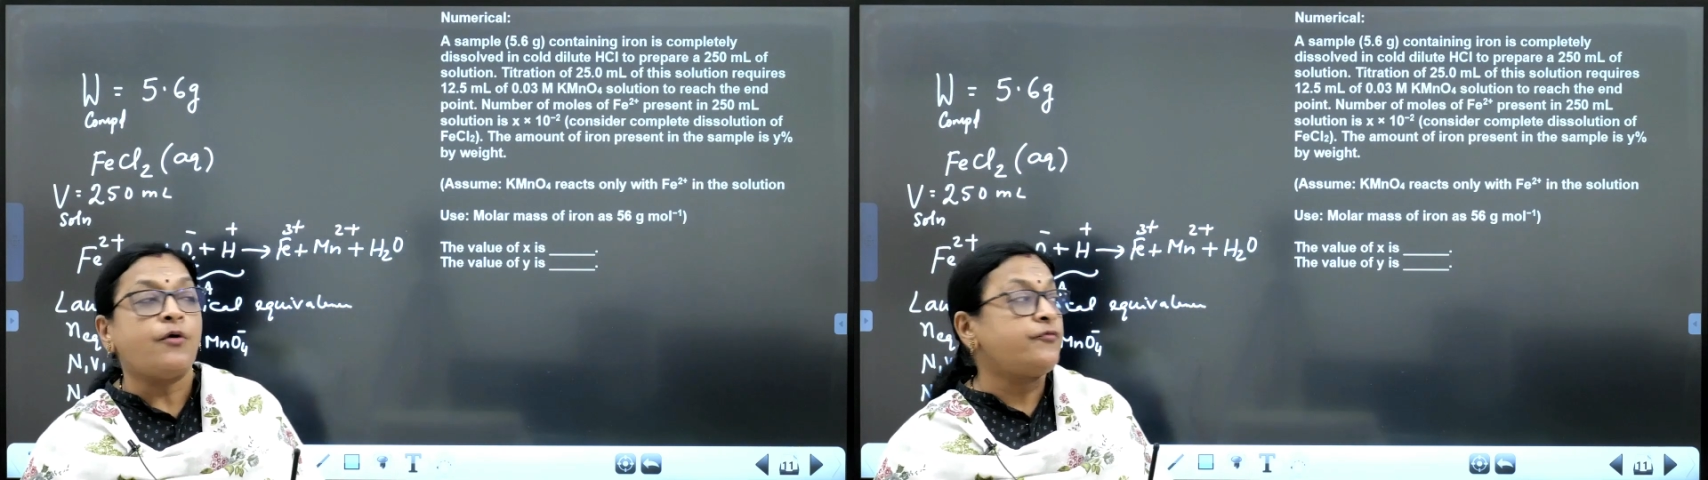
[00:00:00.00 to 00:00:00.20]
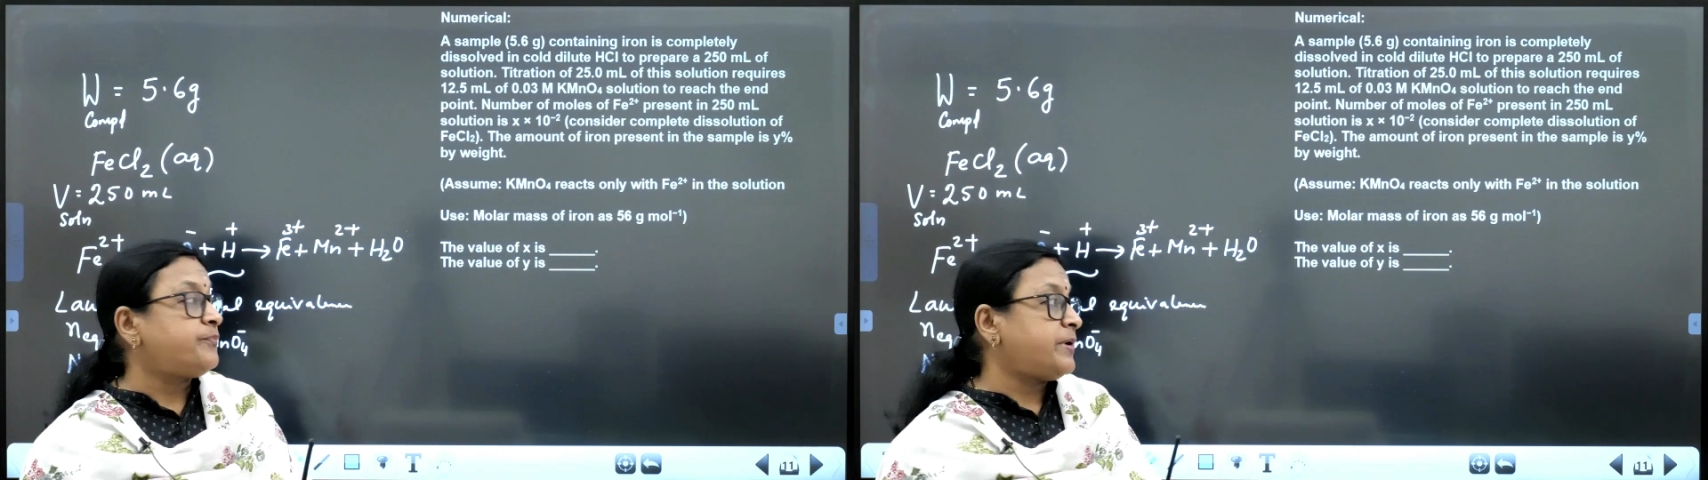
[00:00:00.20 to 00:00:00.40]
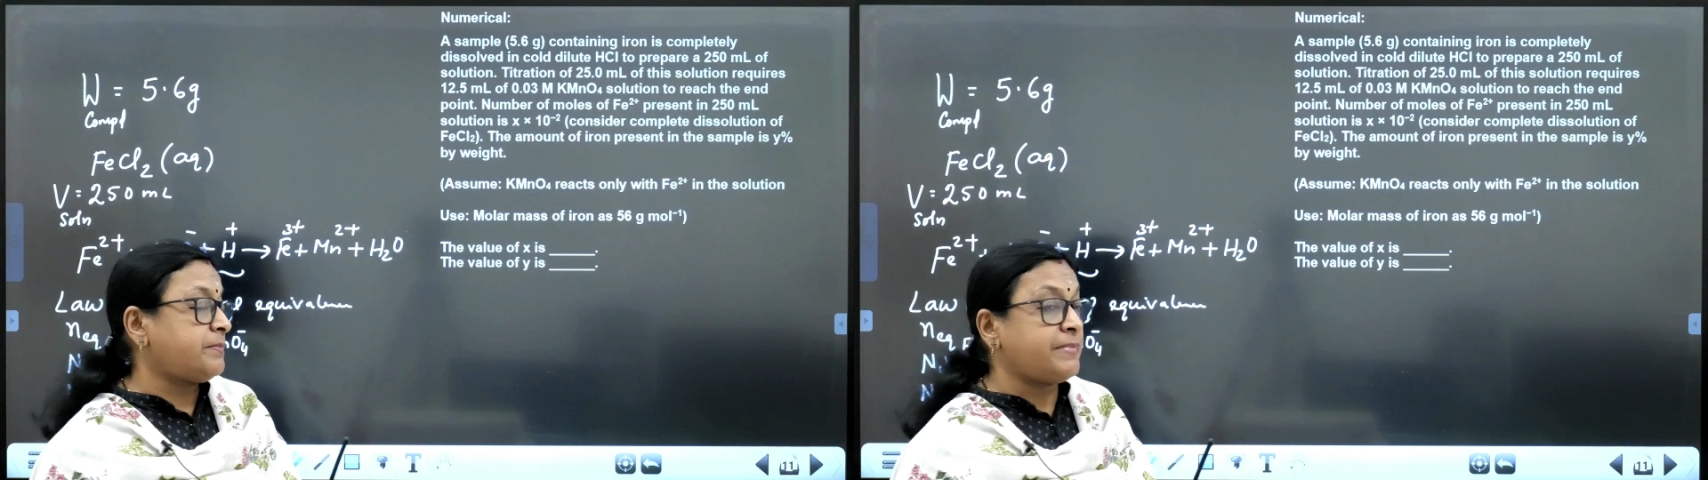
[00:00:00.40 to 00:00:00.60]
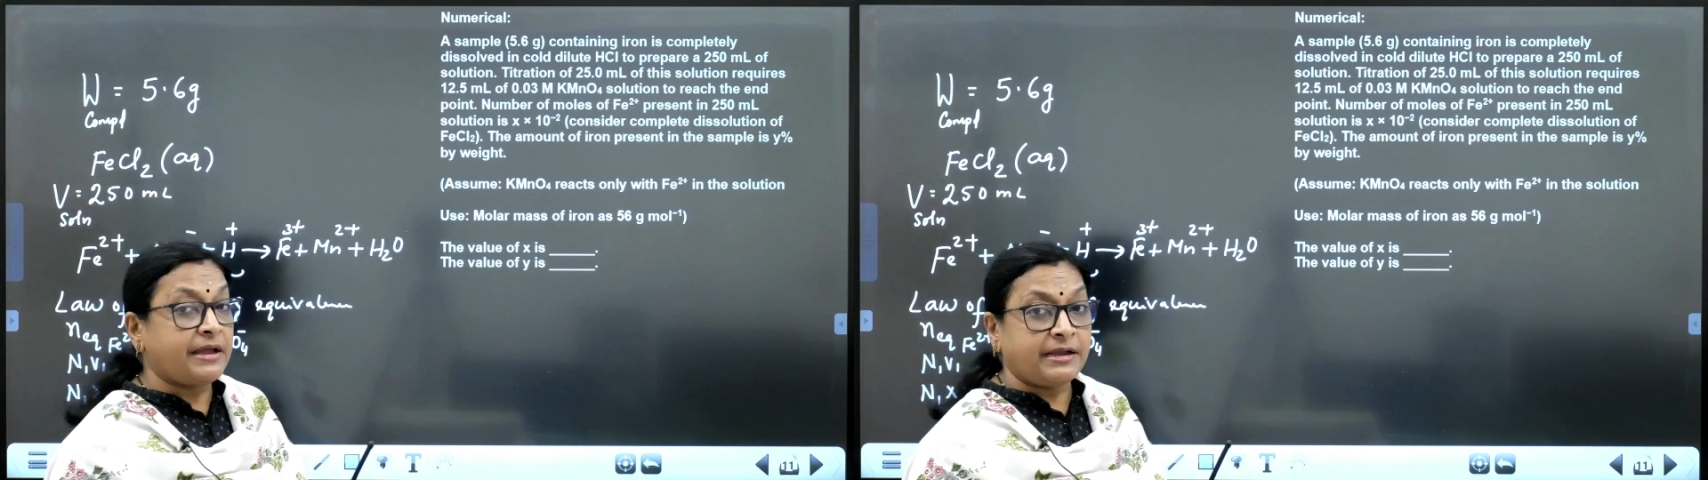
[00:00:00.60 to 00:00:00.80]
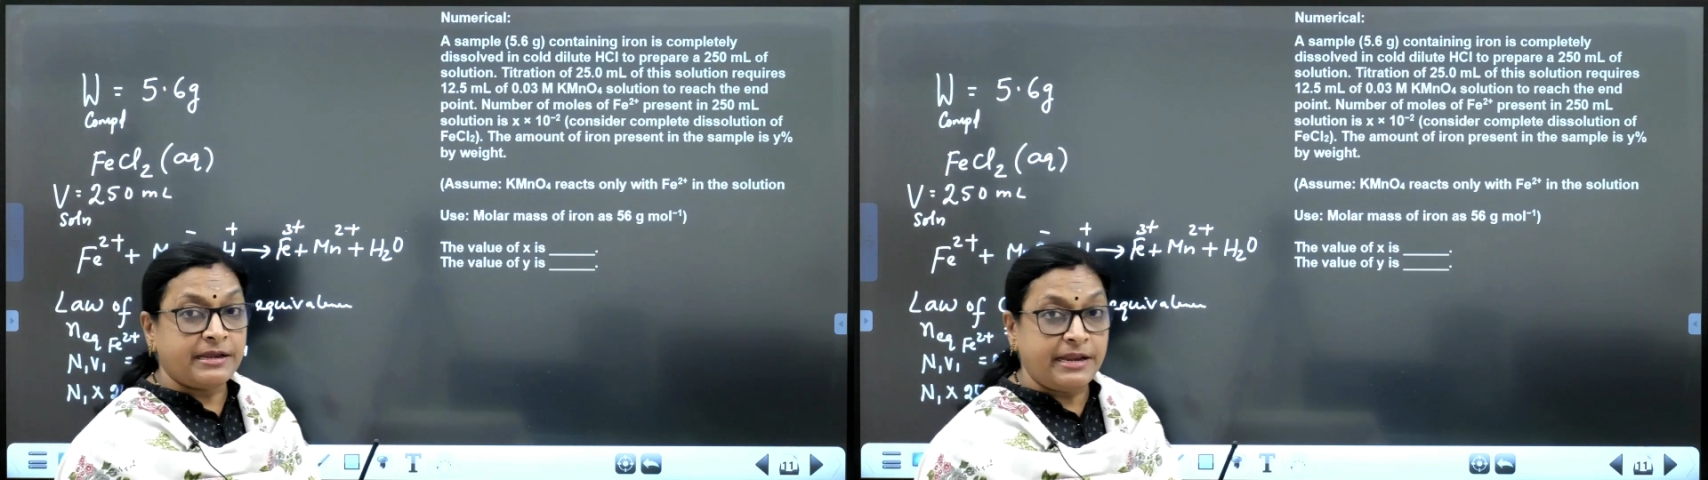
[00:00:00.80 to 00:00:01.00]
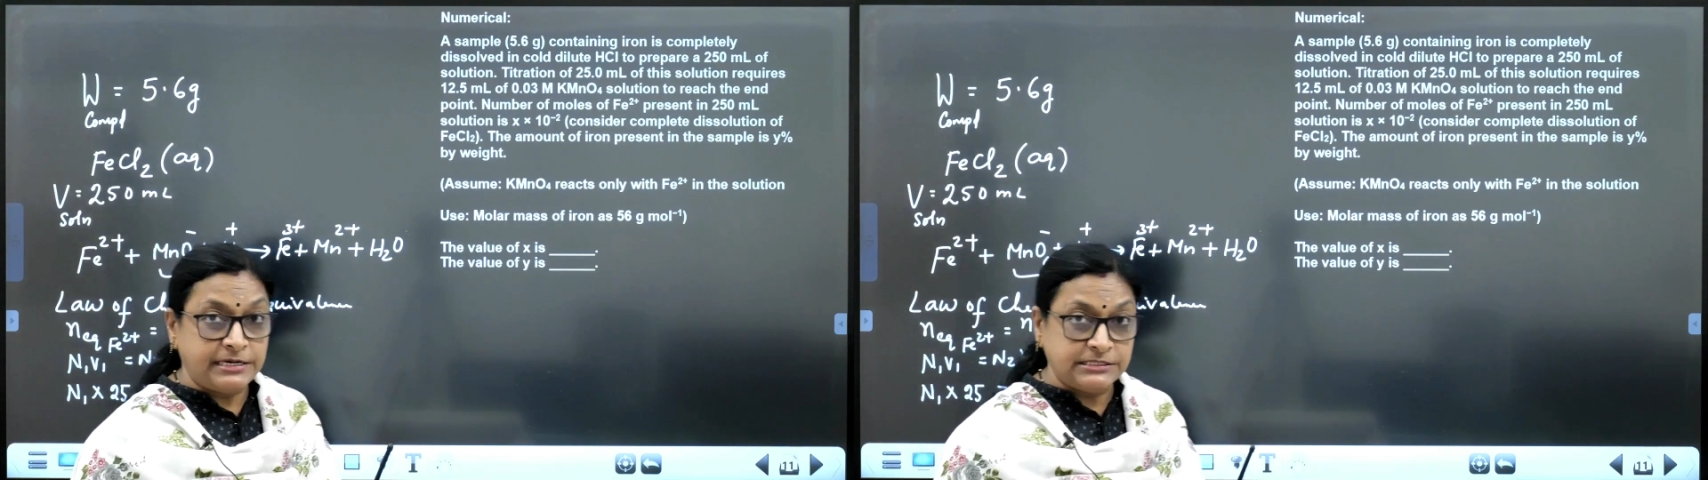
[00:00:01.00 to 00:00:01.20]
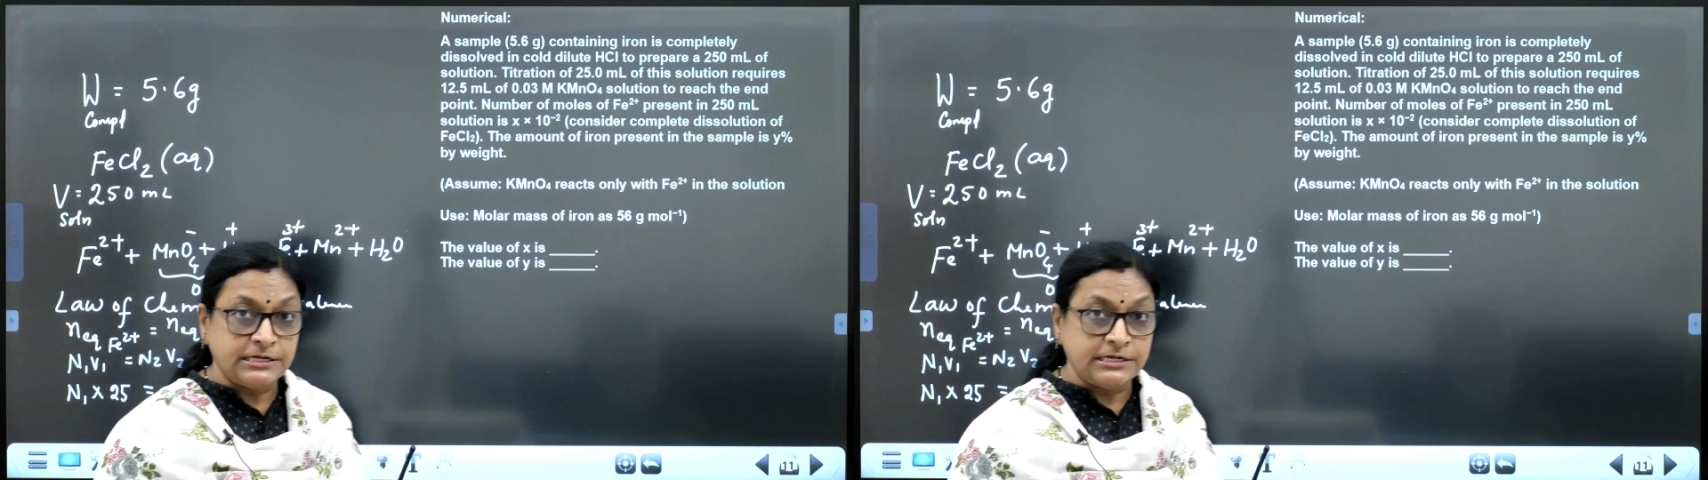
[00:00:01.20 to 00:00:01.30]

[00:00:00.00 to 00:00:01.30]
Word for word: permanganate